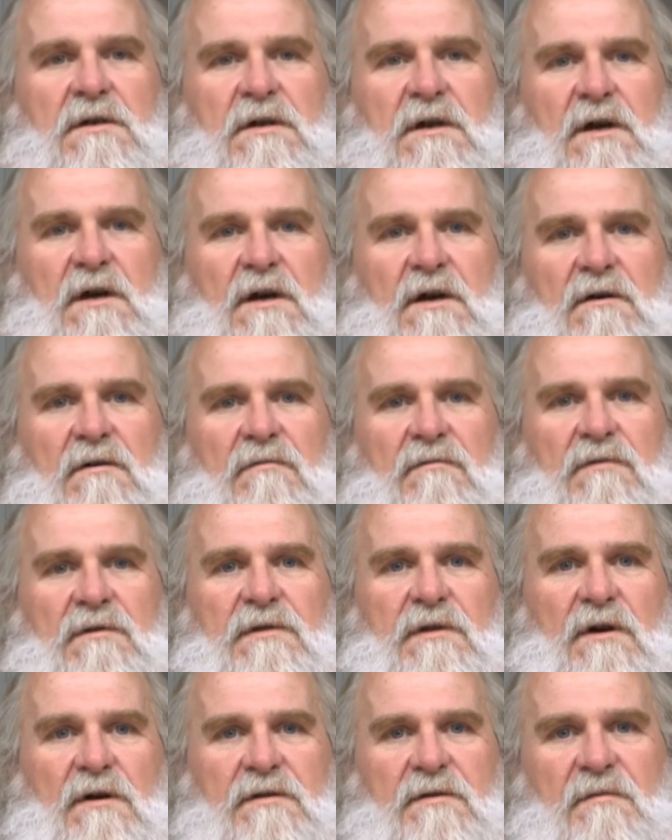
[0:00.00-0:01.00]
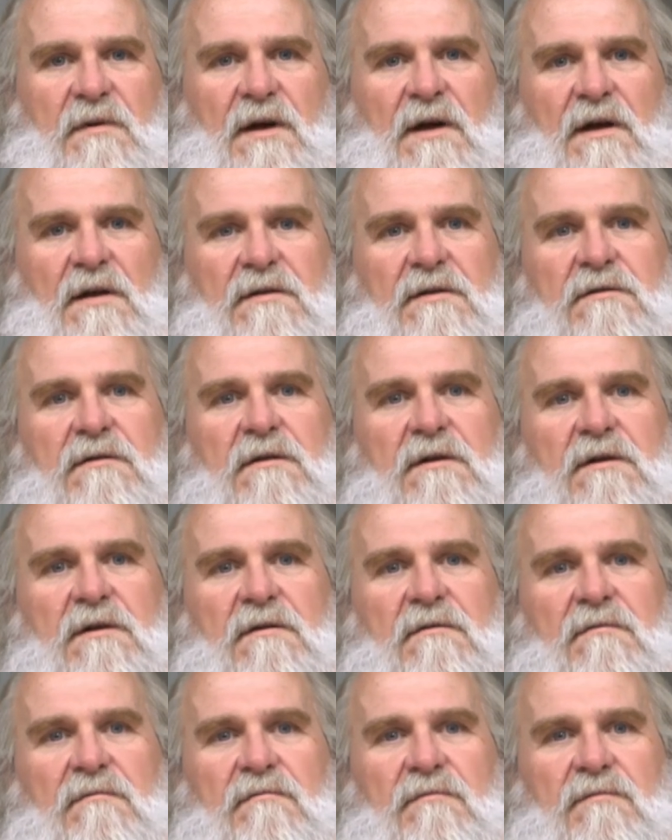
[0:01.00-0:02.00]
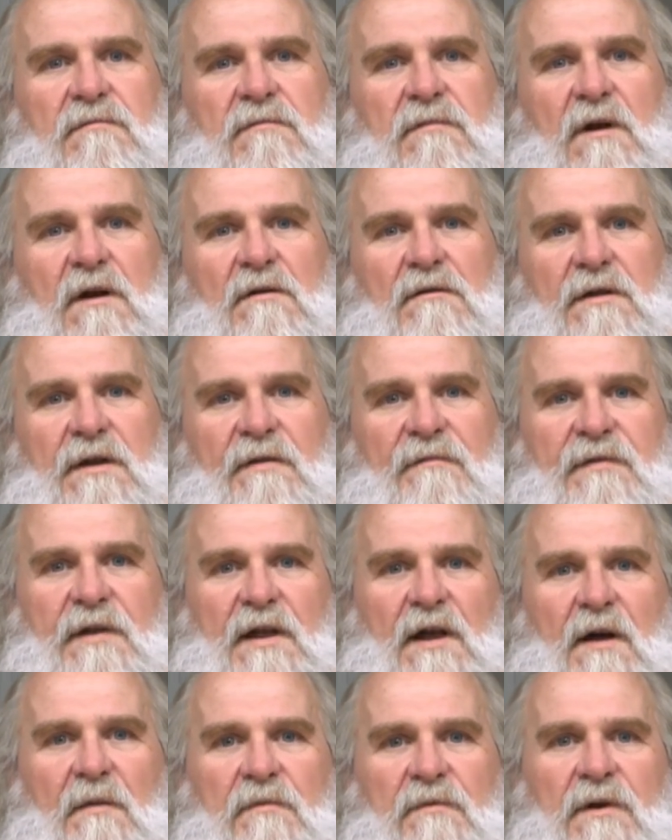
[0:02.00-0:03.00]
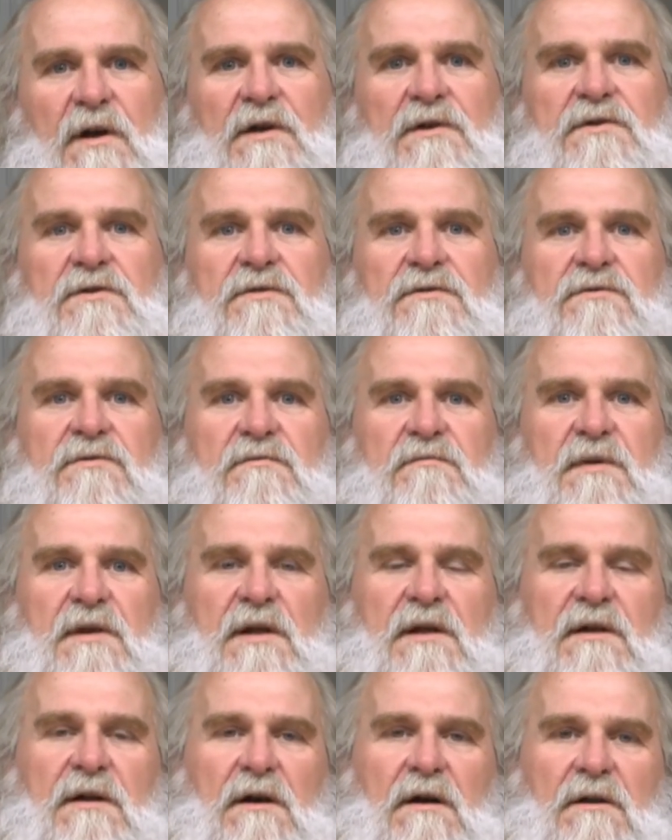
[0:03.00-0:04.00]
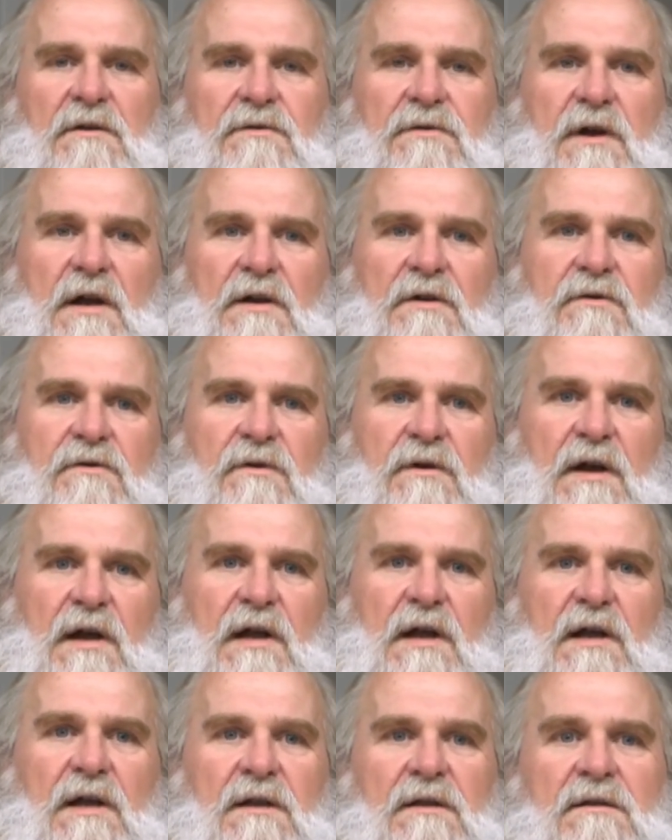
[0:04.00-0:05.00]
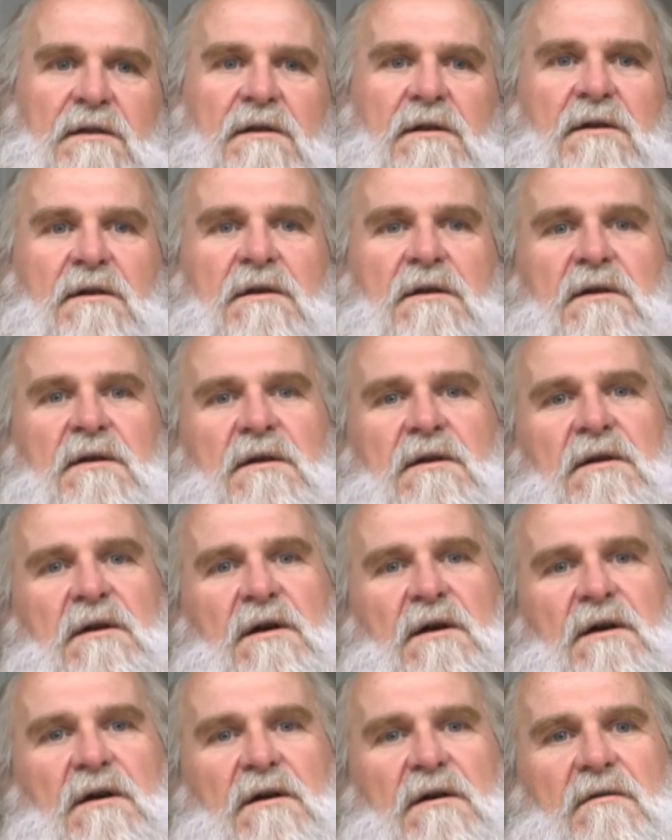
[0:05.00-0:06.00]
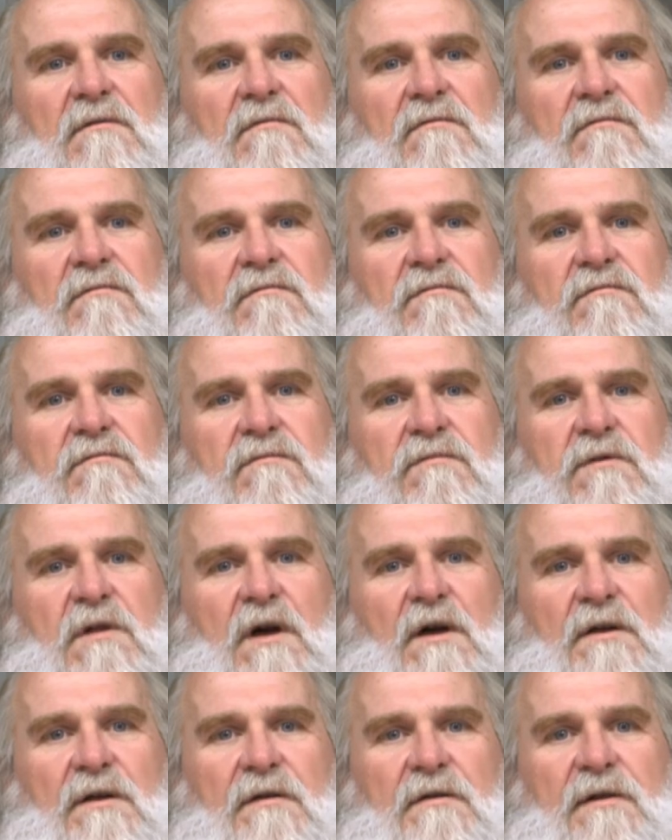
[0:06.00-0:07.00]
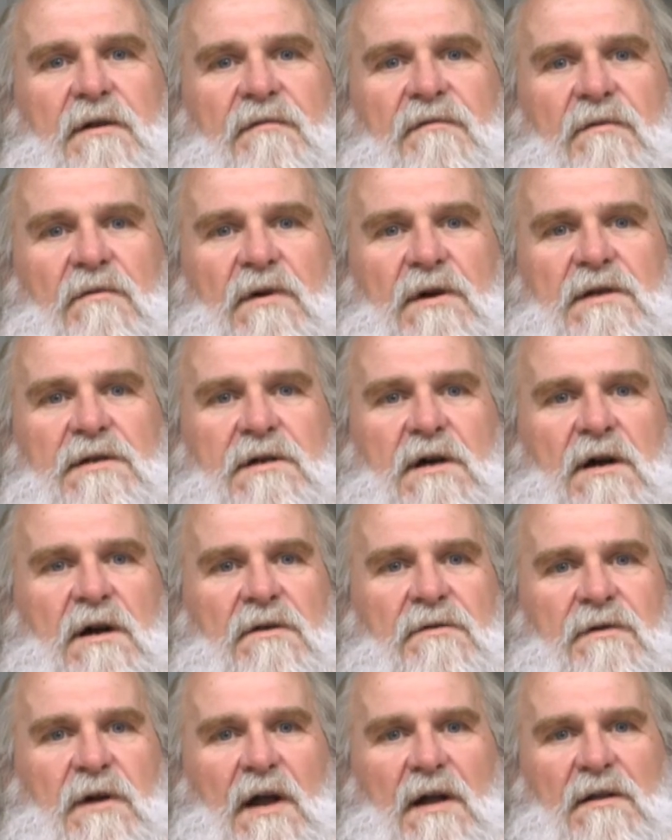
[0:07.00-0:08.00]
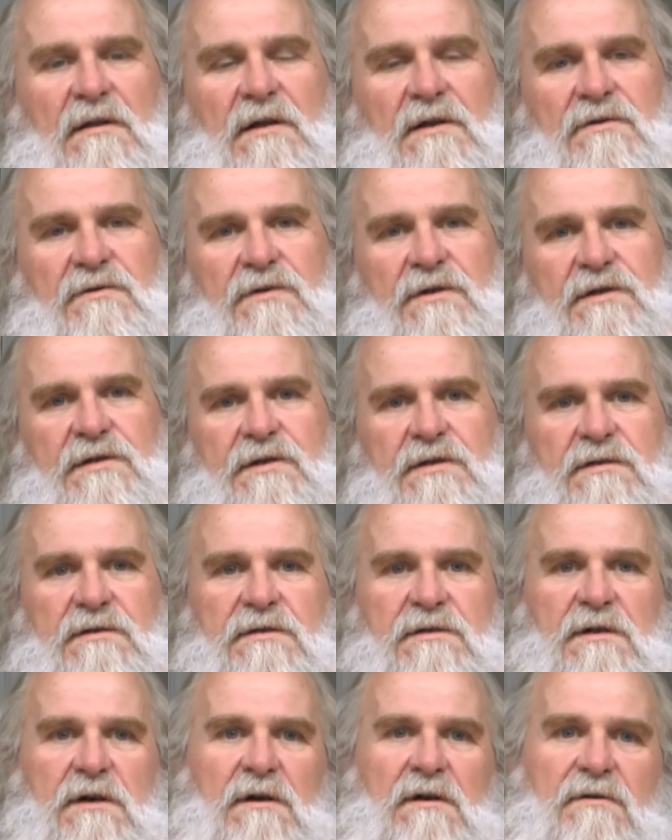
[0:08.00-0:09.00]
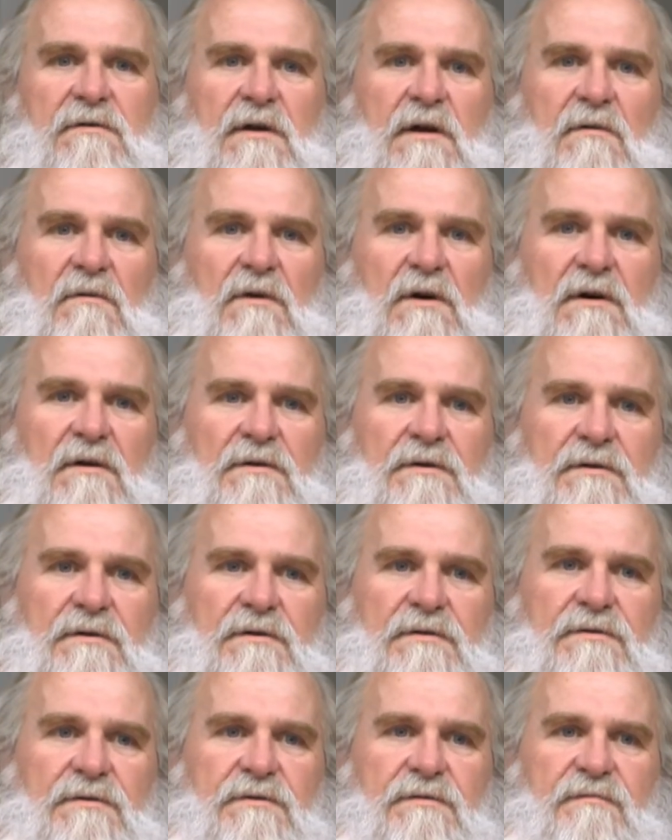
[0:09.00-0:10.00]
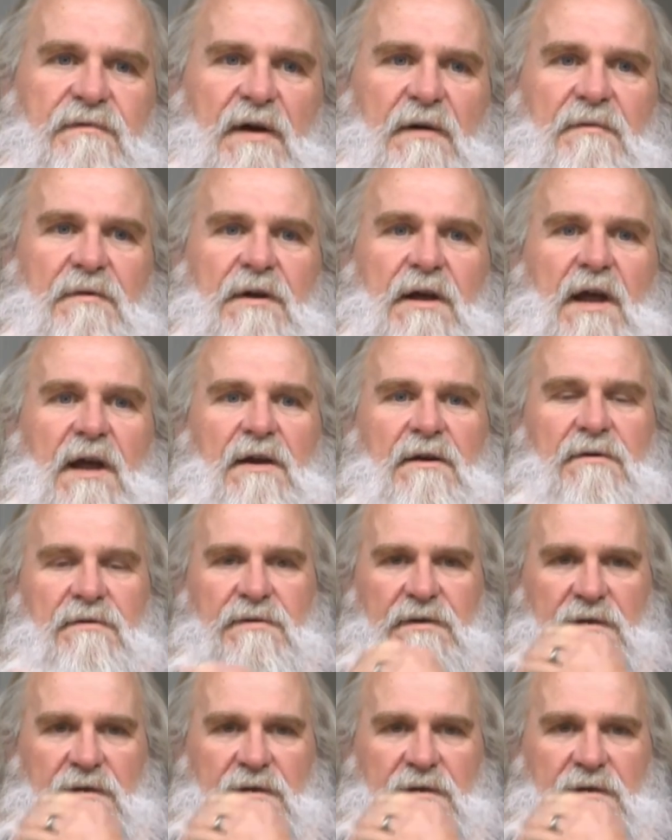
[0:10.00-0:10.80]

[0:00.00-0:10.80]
We talked about our lifting operations will be a contract crane. A lot of different ways, contract electricians, contract welders, fabricators,